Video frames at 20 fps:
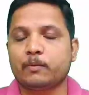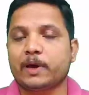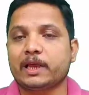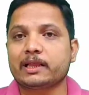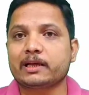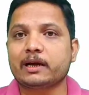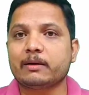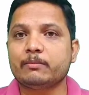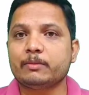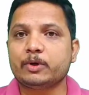
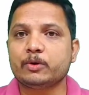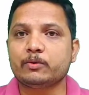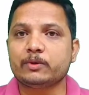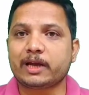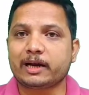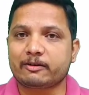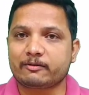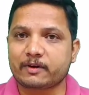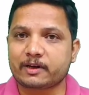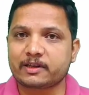Welcome to
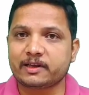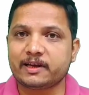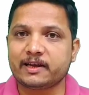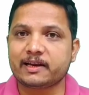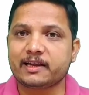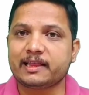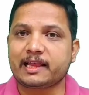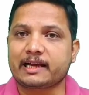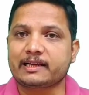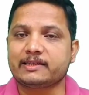Network
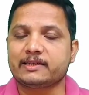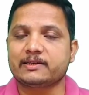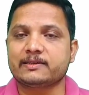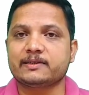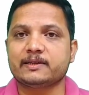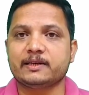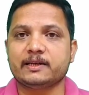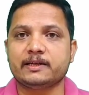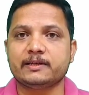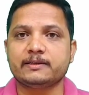Theory lecture
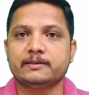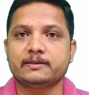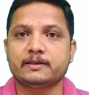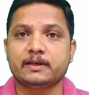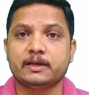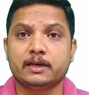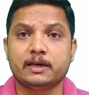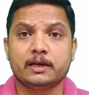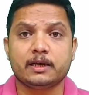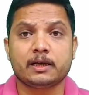series.
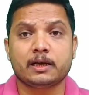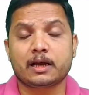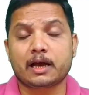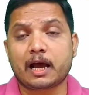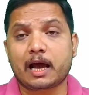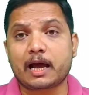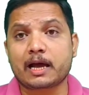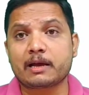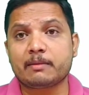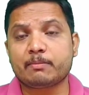
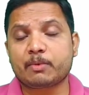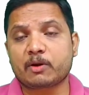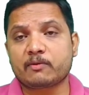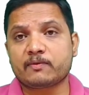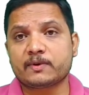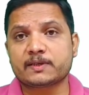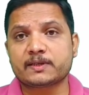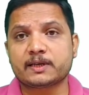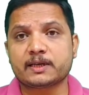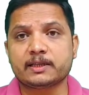I,
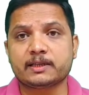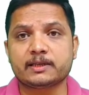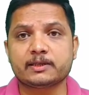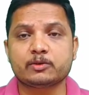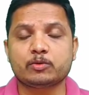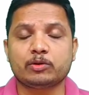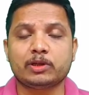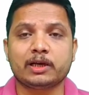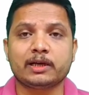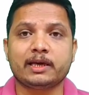Professor Hitesh
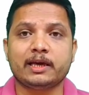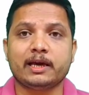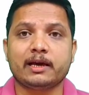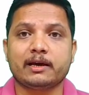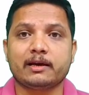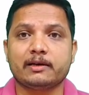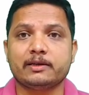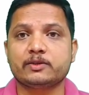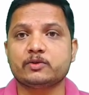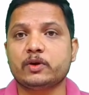
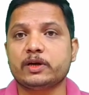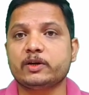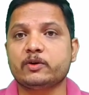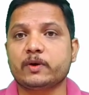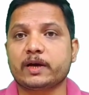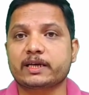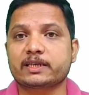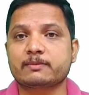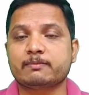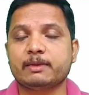Dholakiya, is going to
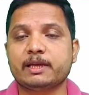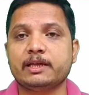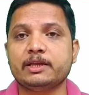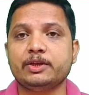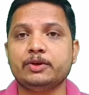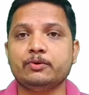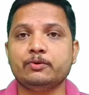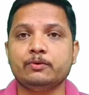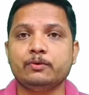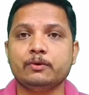explain
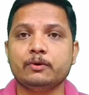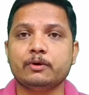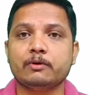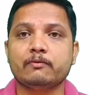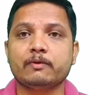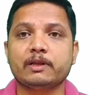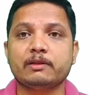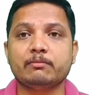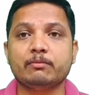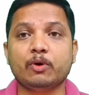you
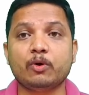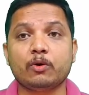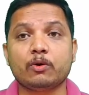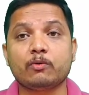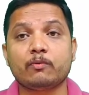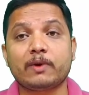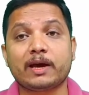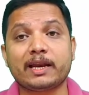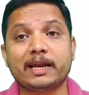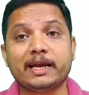one more
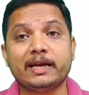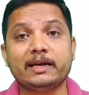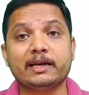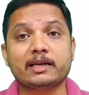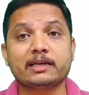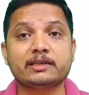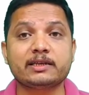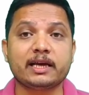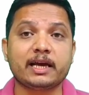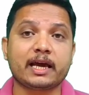very
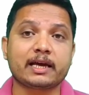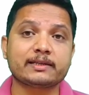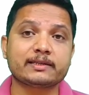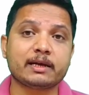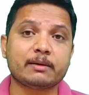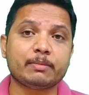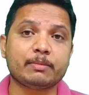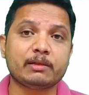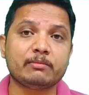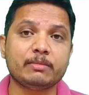interesting
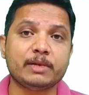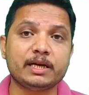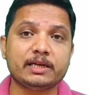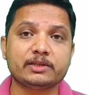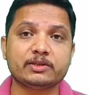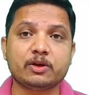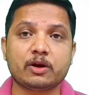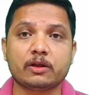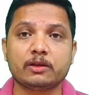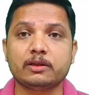example
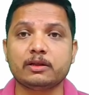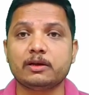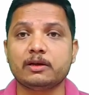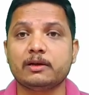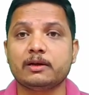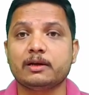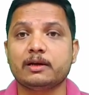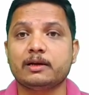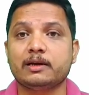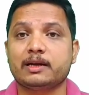based on
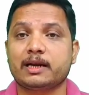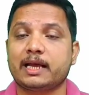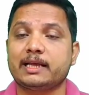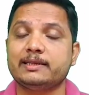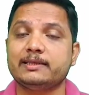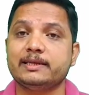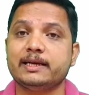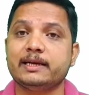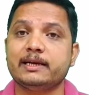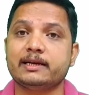
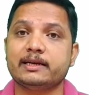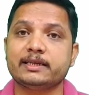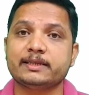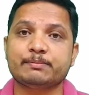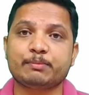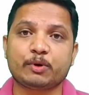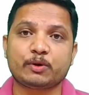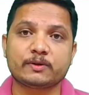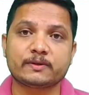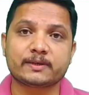transient
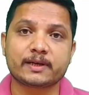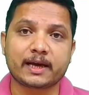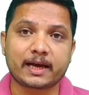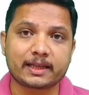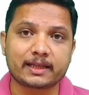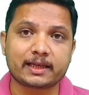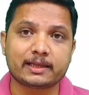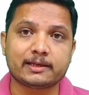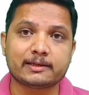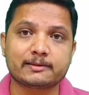response
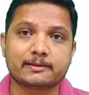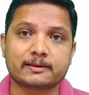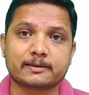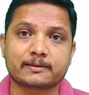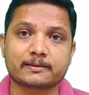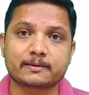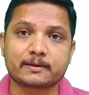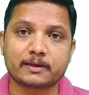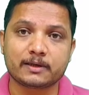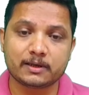
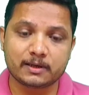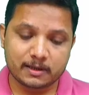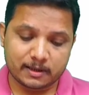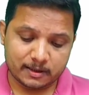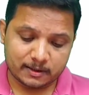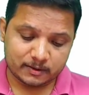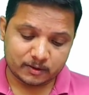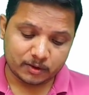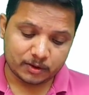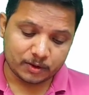analysis.
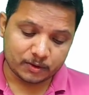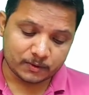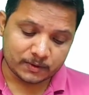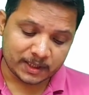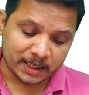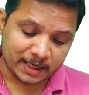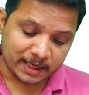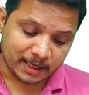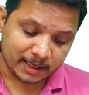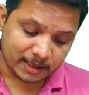So you
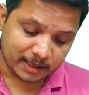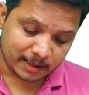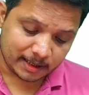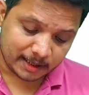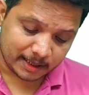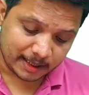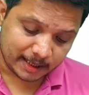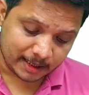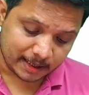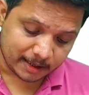see
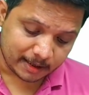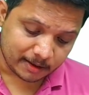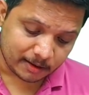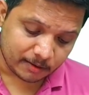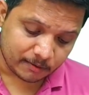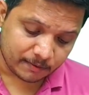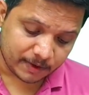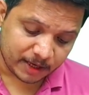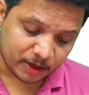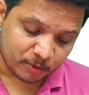here
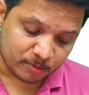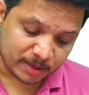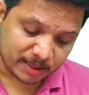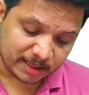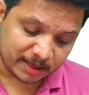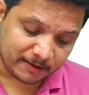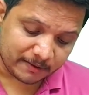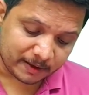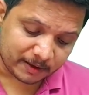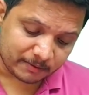we have
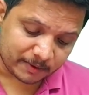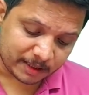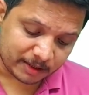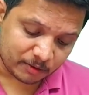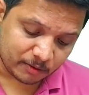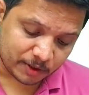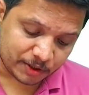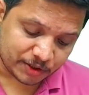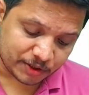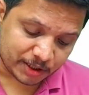been given with
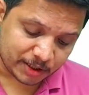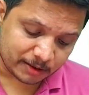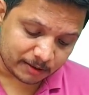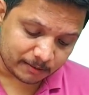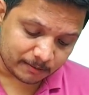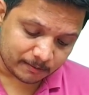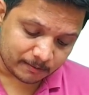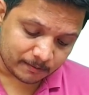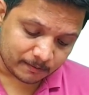question